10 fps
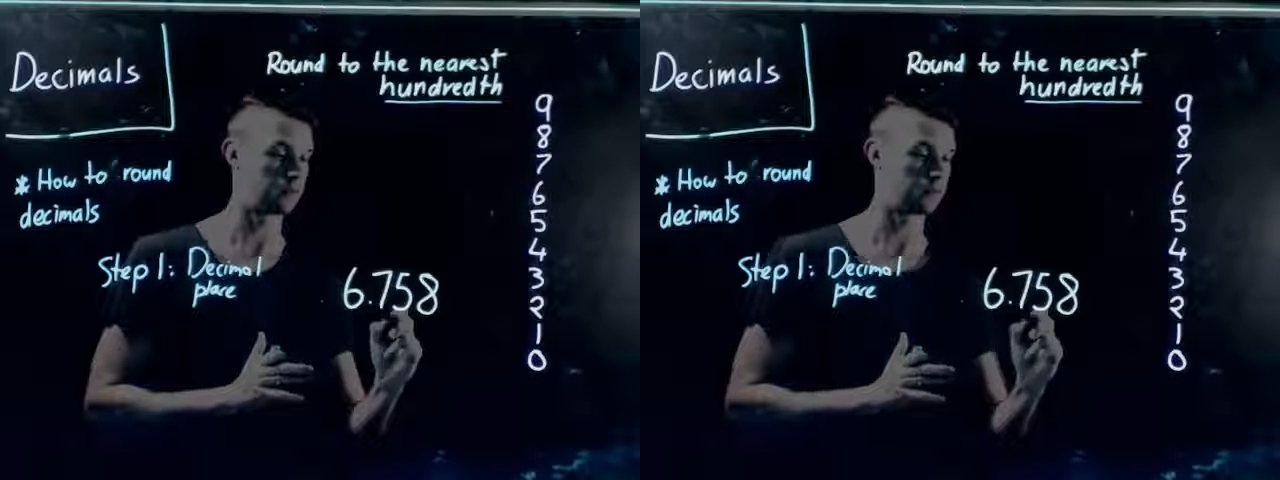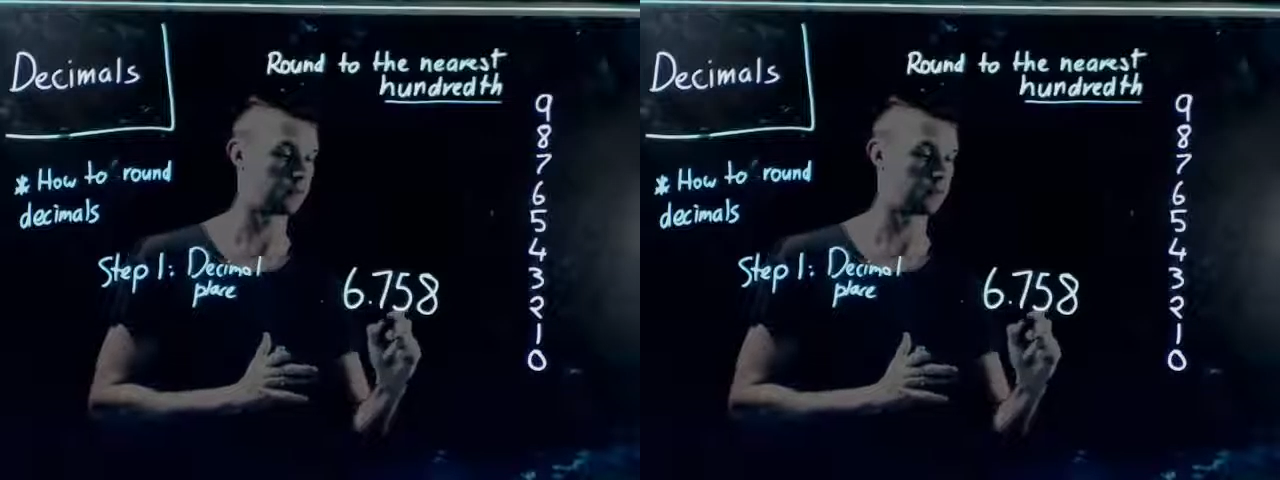
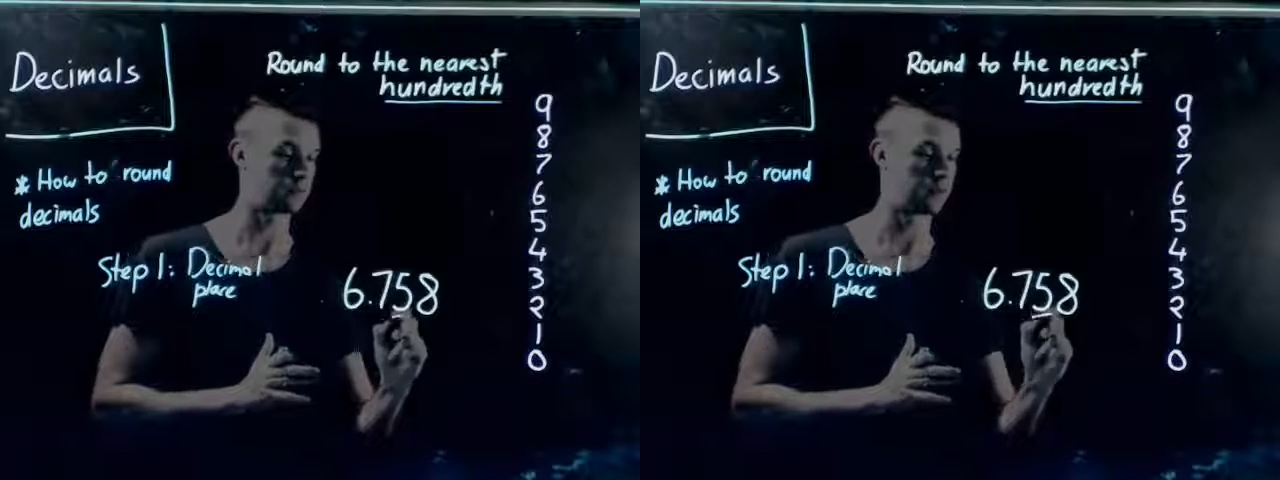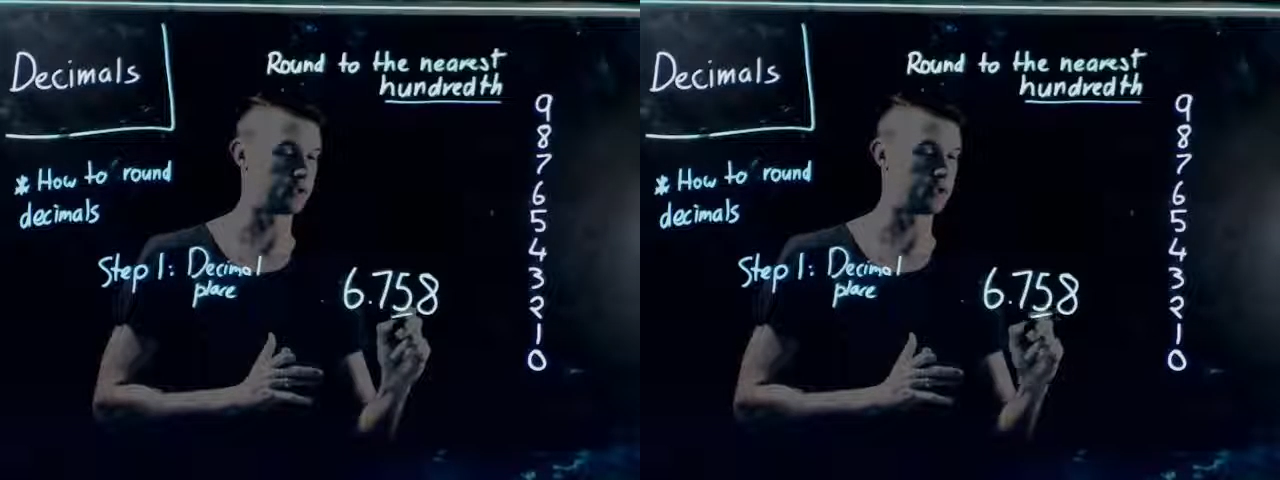which is
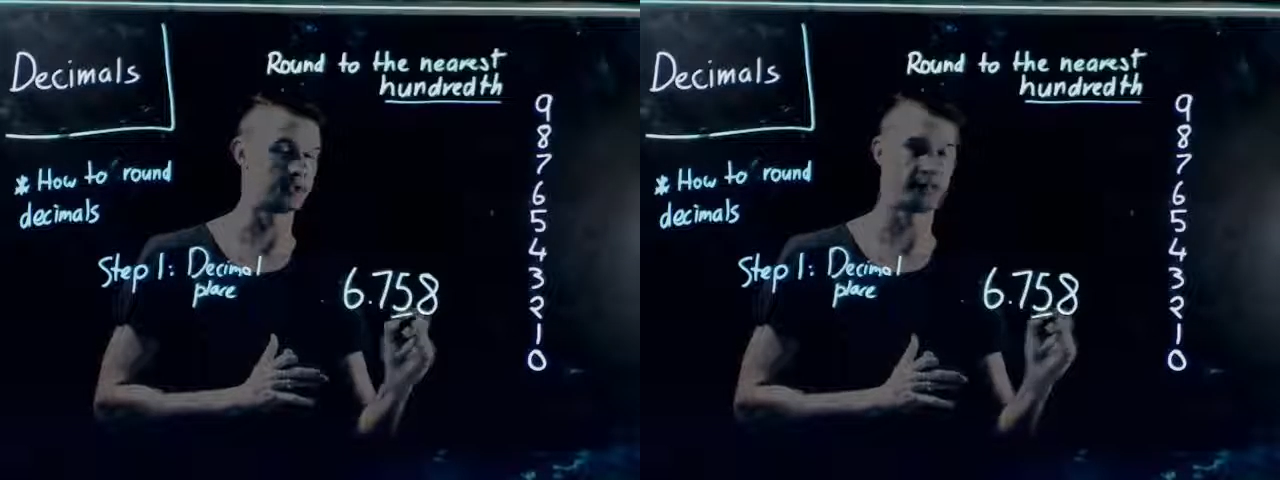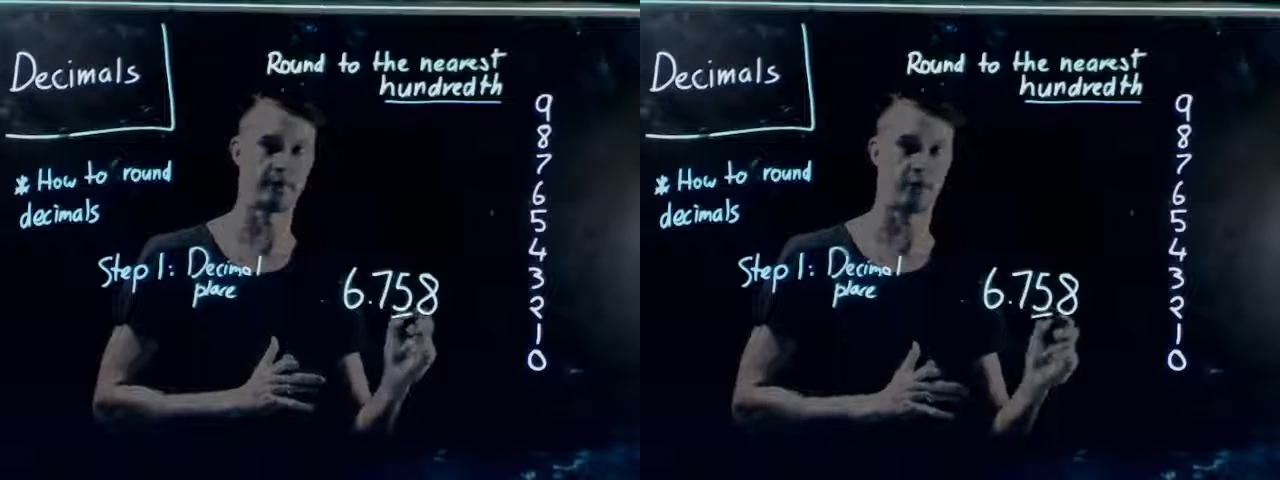this one
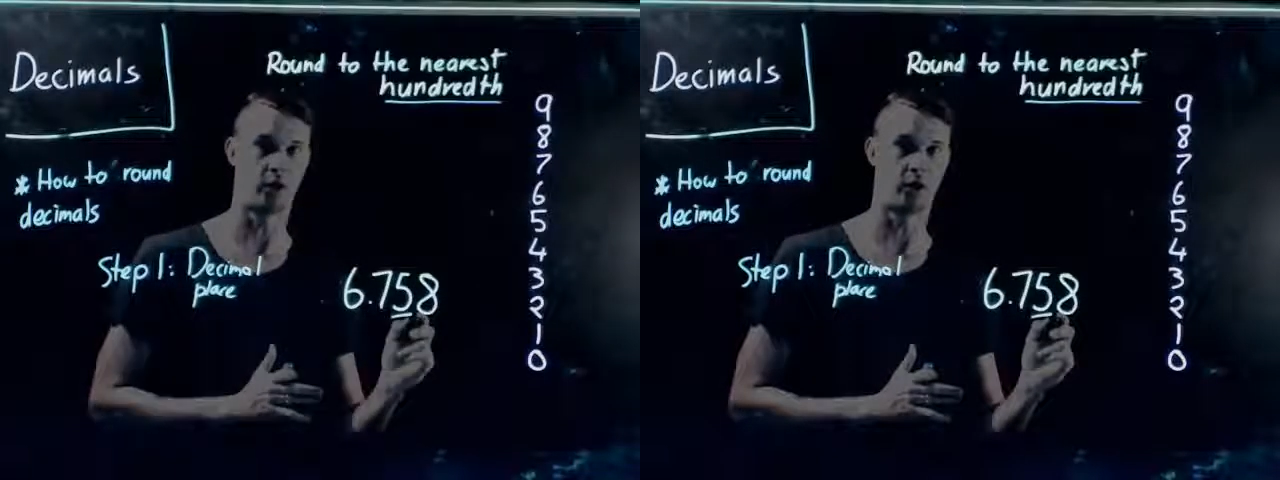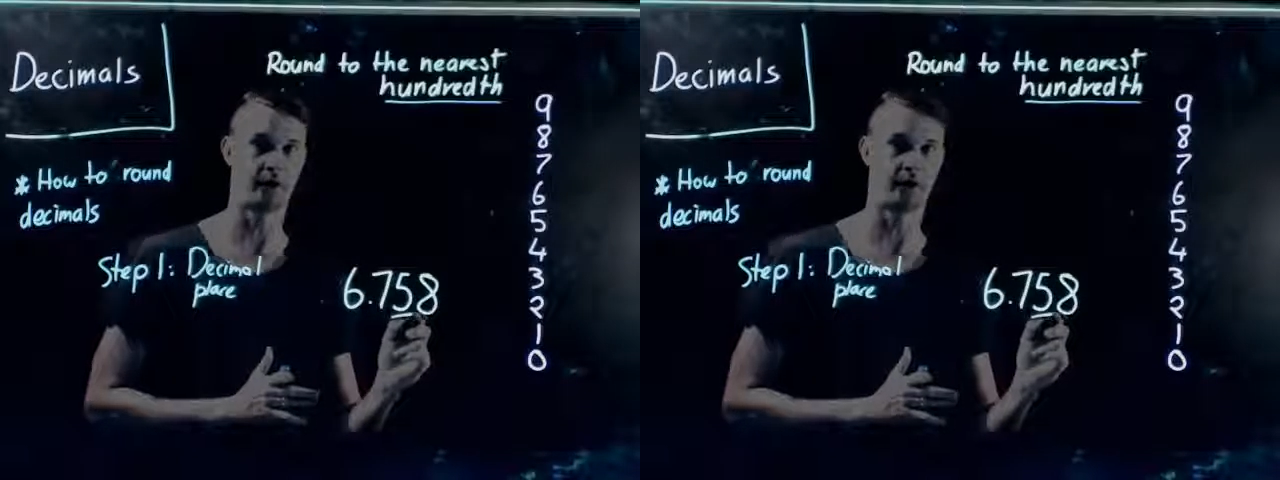here, the
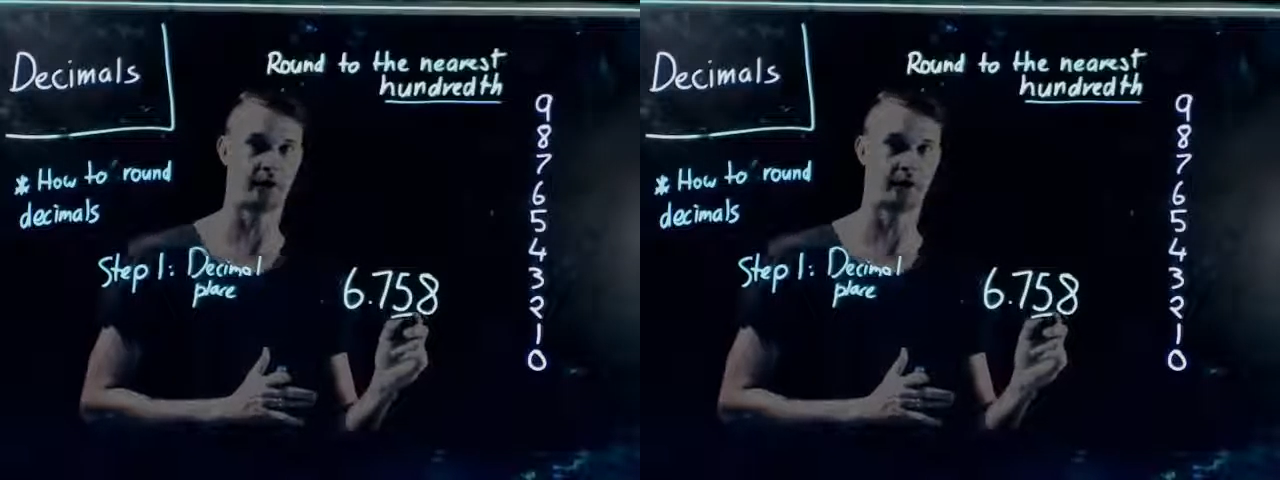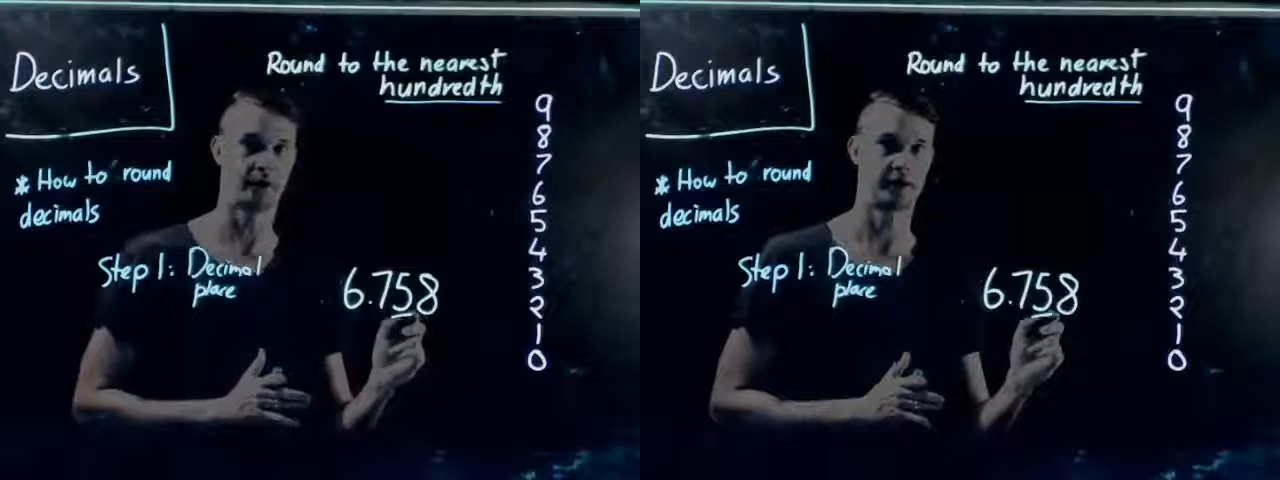5.
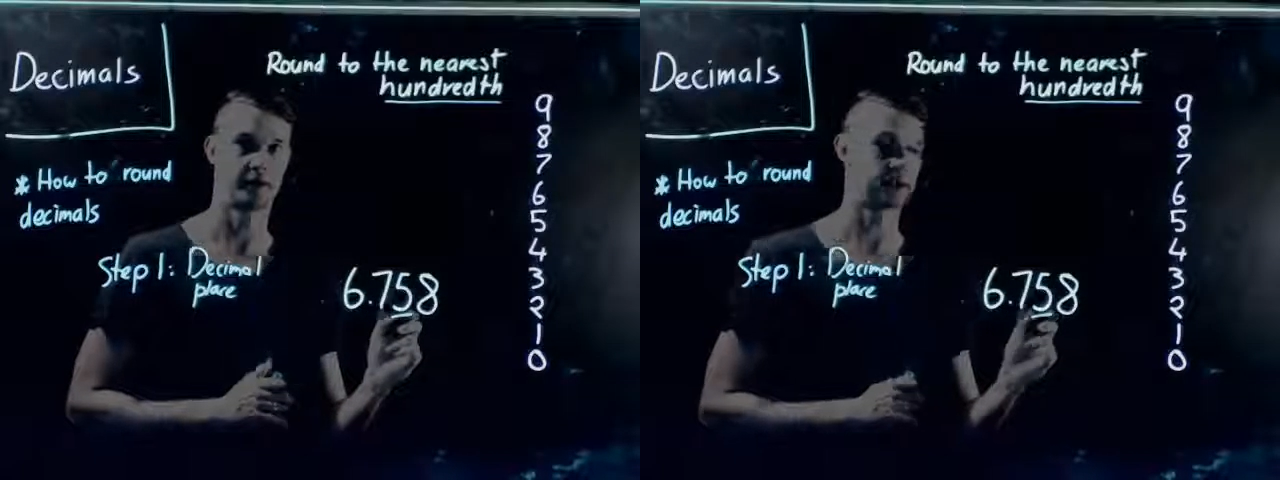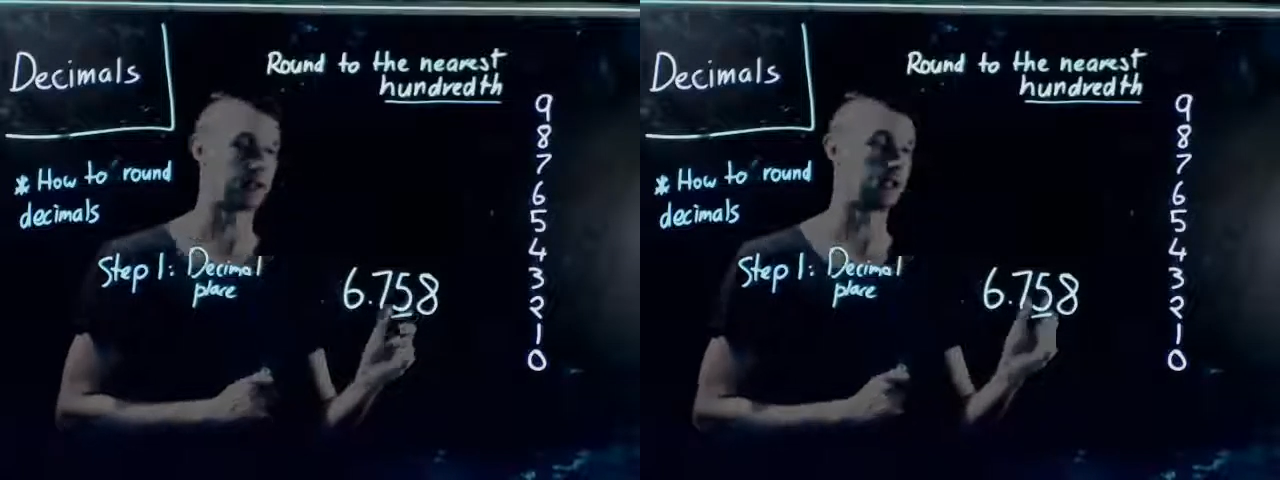
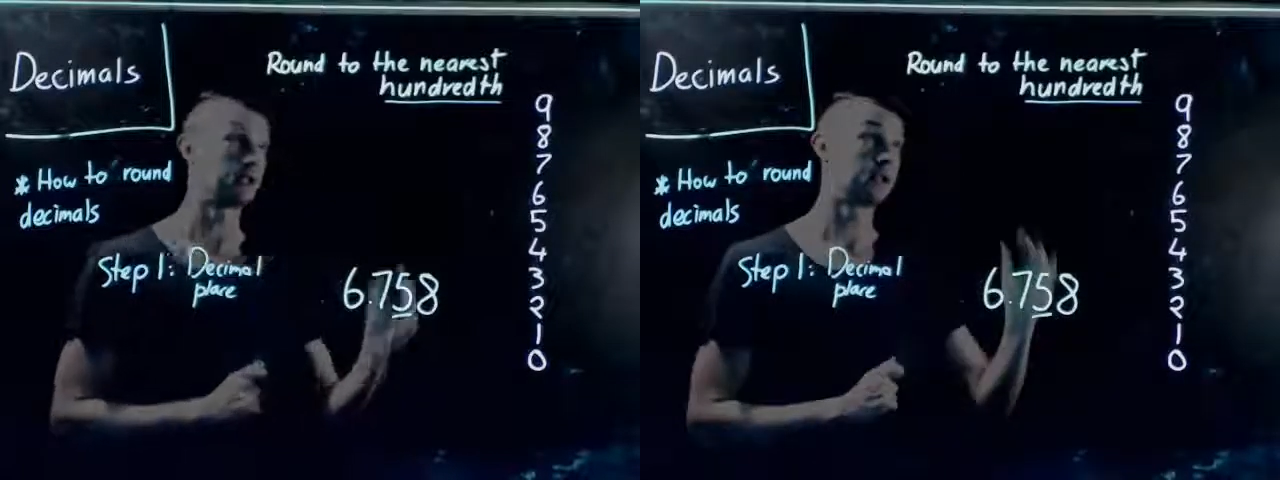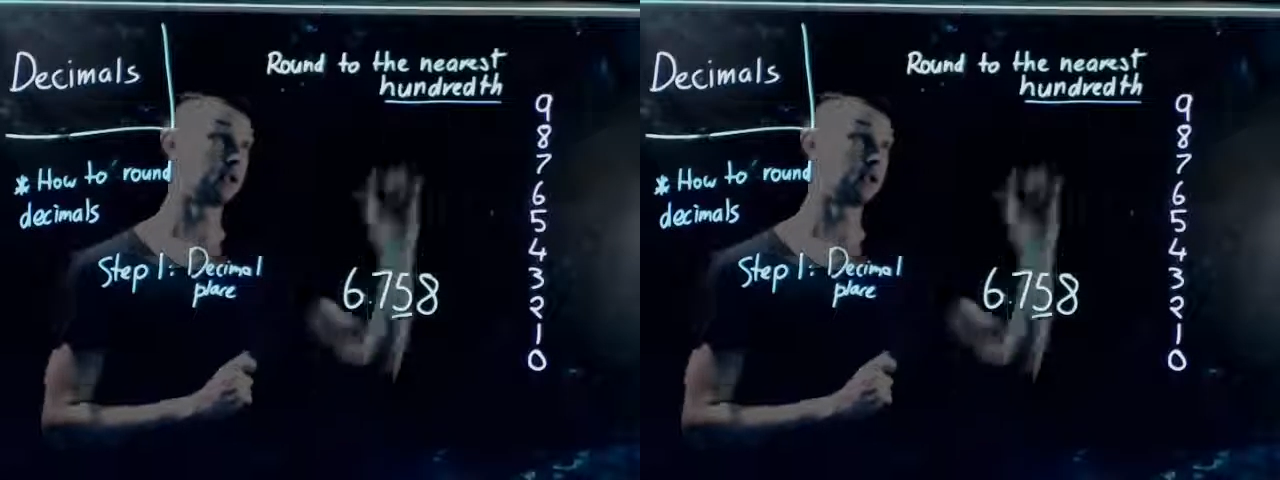Okay,